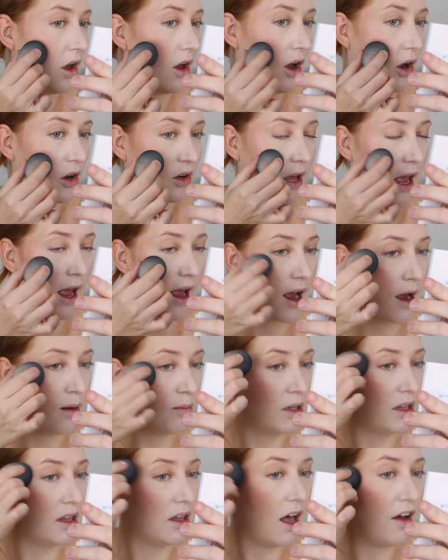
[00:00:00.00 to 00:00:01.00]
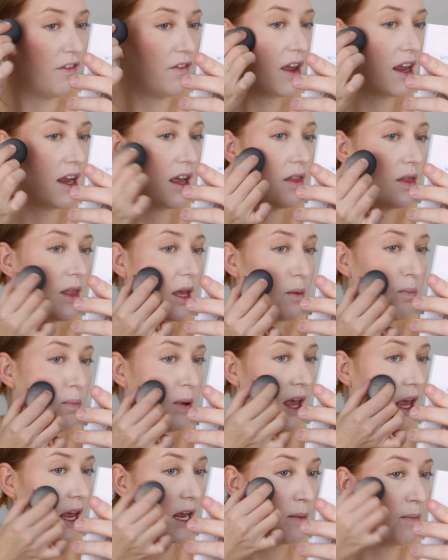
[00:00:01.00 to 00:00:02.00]
Okay, I'm loving the
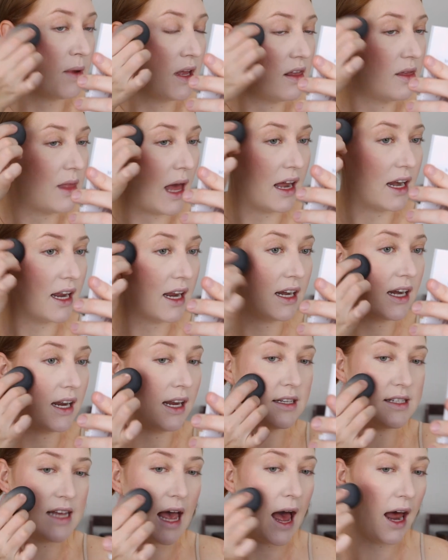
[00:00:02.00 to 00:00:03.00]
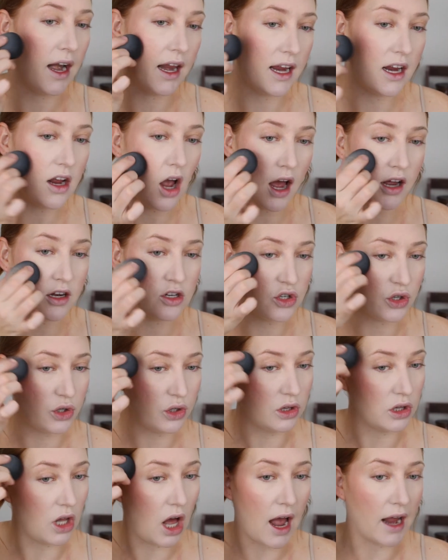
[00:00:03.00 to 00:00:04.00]
pigment that it is adding. I
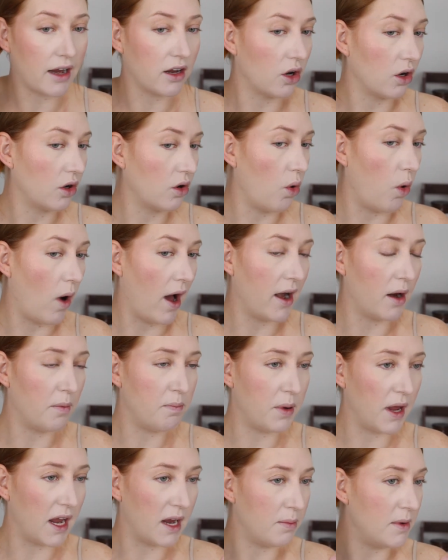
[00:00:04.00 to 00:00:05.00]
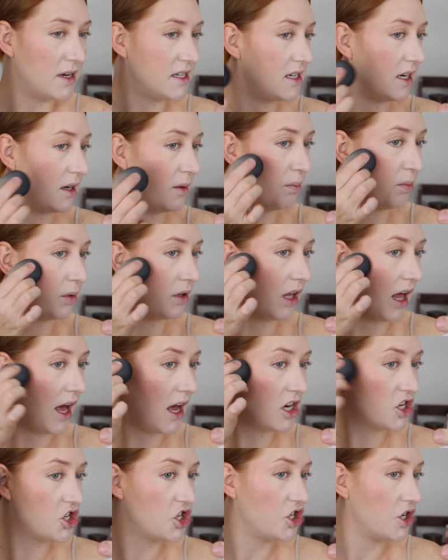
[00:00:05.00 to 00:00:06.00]
do like quite a pigmented
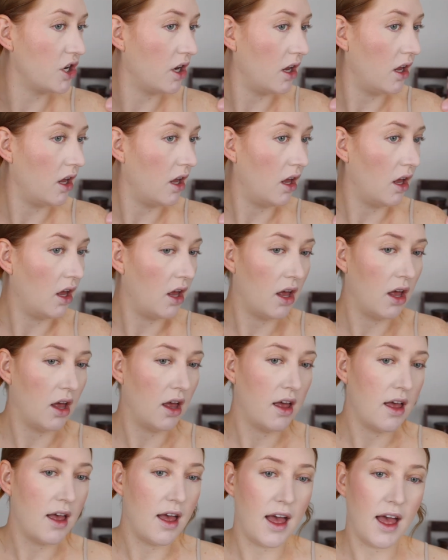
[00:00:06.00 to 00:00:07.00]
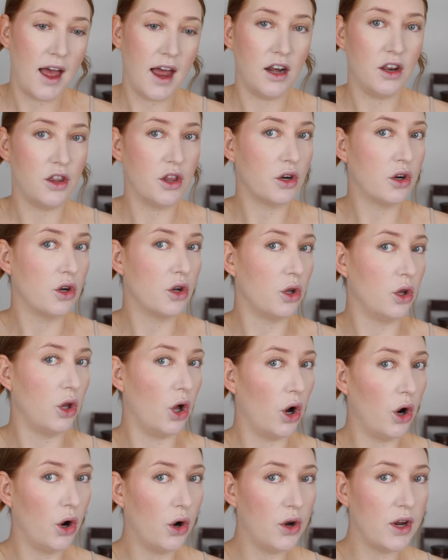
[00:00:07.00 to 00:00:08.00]
blush and the
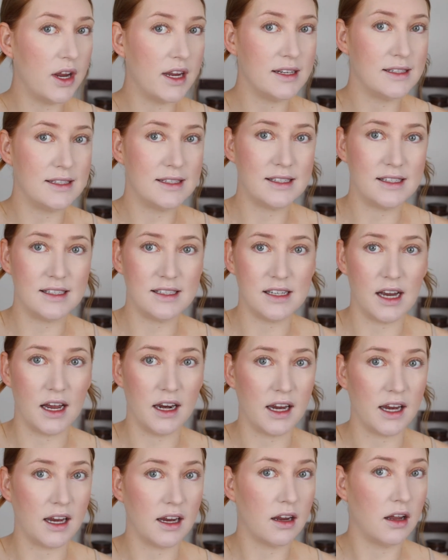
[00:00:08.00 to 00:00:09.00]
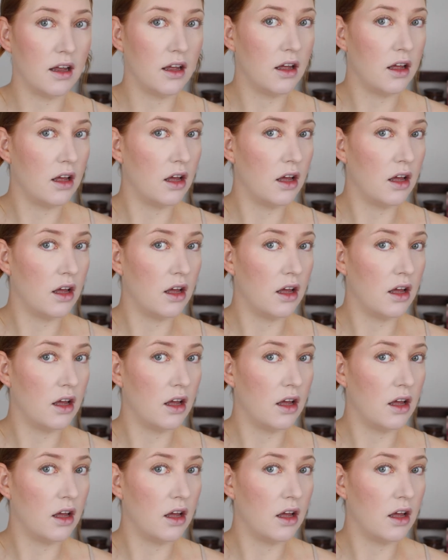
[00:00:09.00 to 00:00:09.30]
glow is stunning.